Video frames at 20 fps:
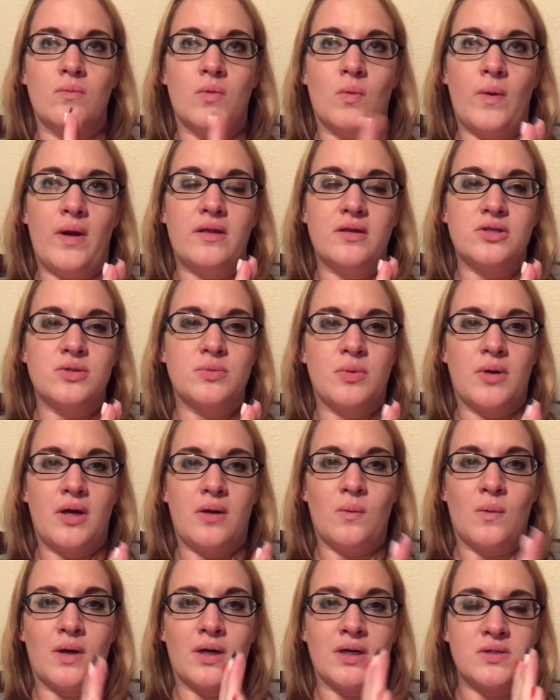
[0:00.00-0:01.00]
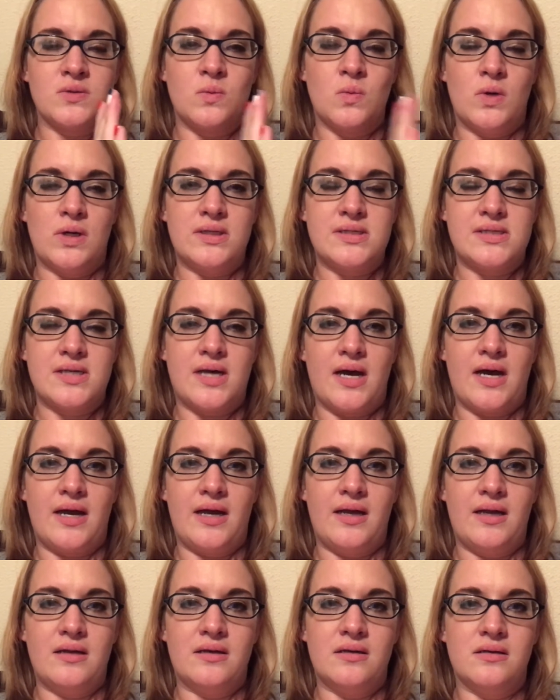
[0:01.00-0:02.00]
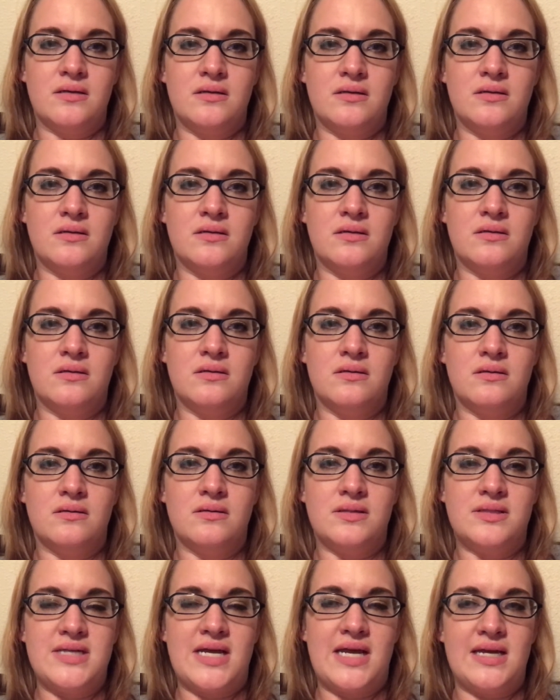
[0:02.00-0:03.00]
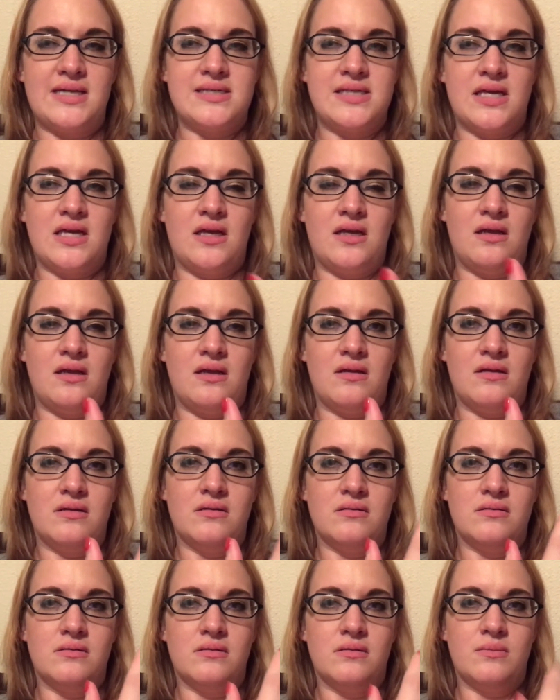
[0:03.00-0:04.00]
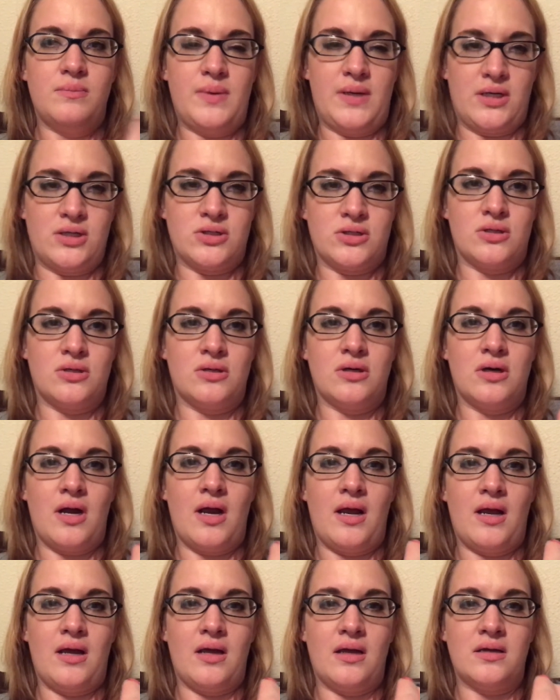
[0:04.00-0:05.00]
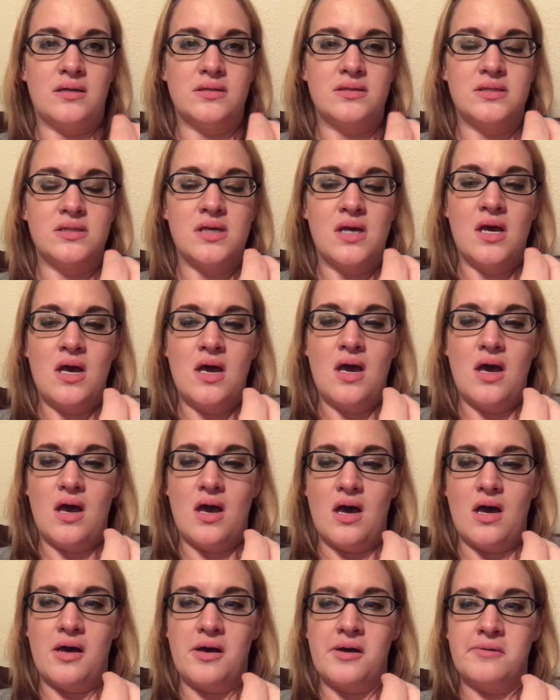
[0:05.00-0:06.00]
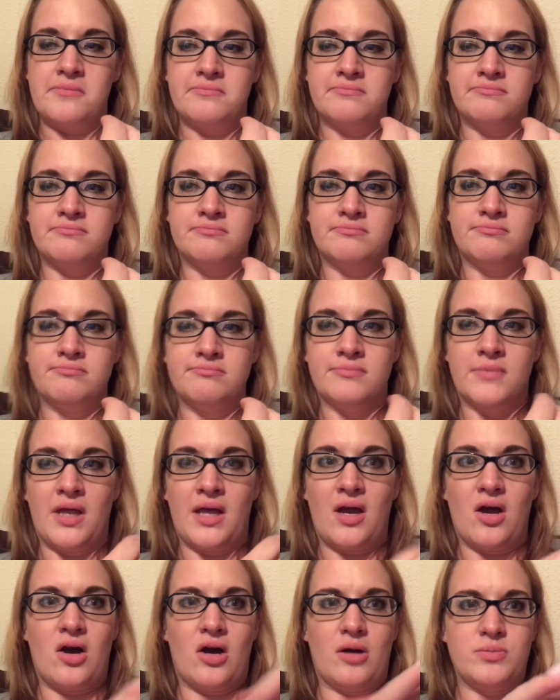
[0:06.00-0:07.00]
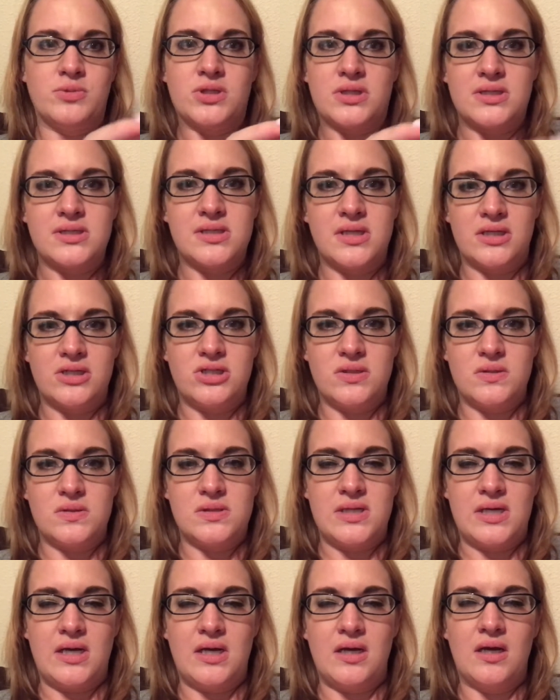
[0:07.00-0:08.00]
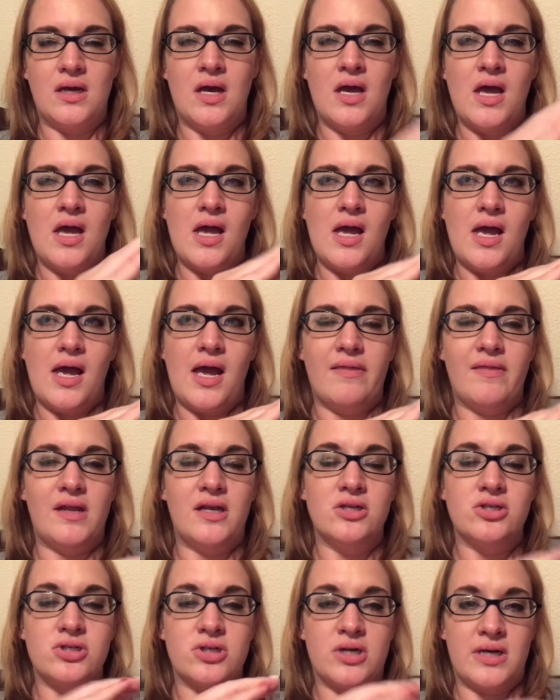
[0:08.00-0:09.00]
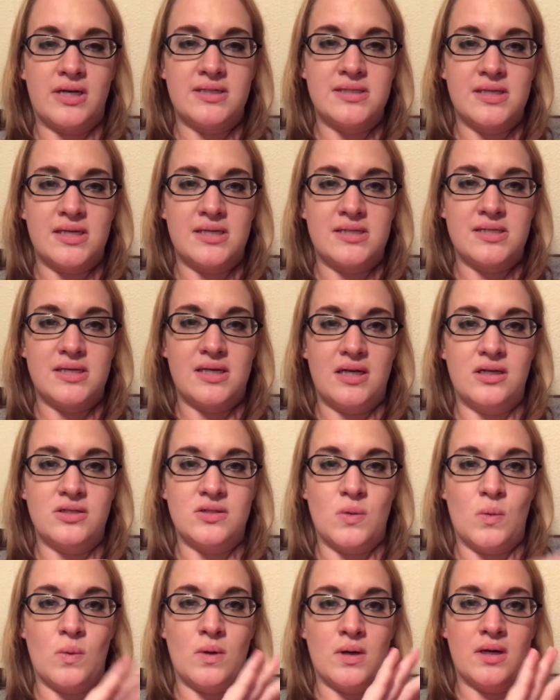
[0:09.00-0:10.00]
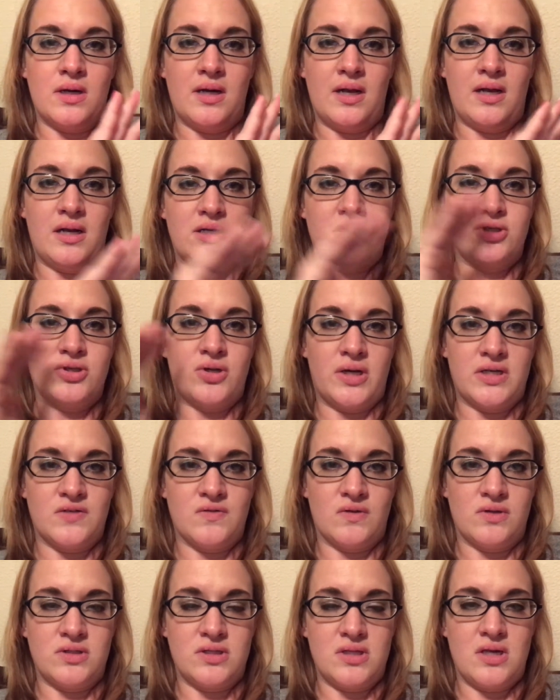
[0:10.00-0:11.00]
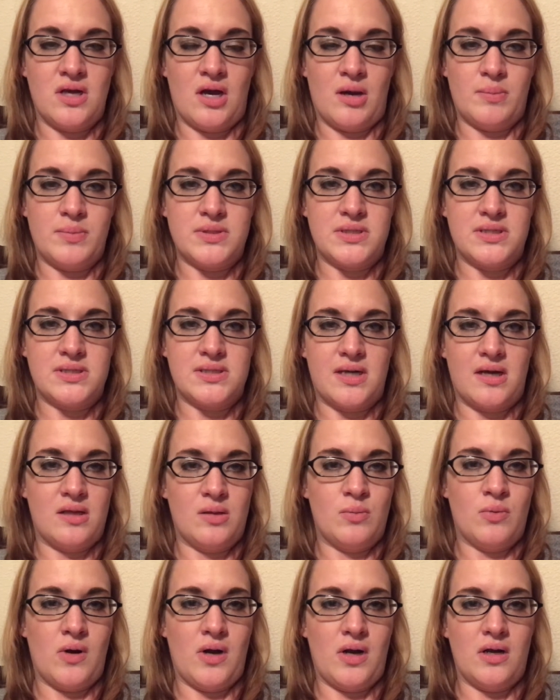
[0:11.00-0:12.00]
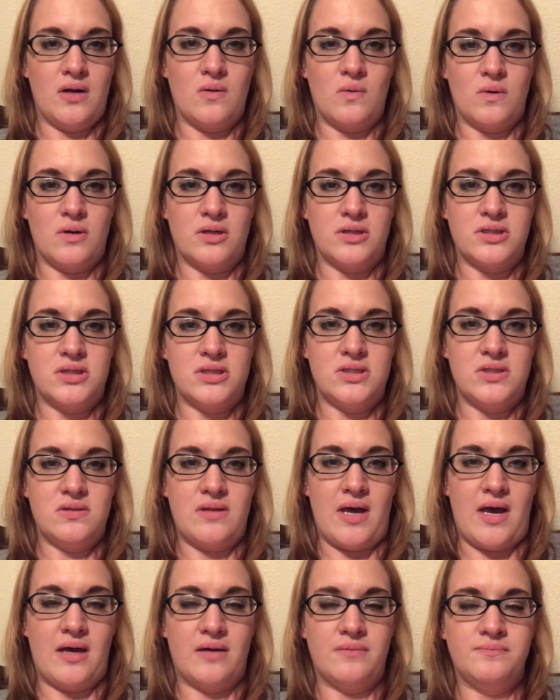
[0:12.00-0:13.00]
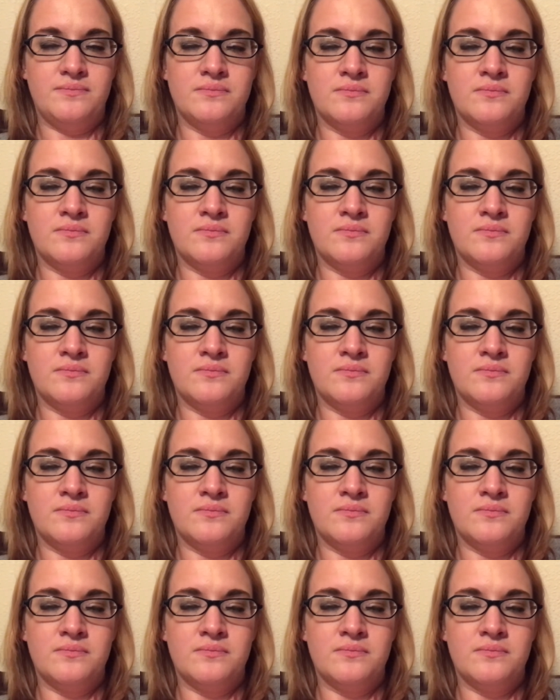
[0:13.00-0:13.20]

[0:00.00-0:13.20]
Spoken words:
way that your brain works, one side takes in picture and like objects that you see, and then it translates it into word, and it's transferred to the opposite side of the brain in order to do that.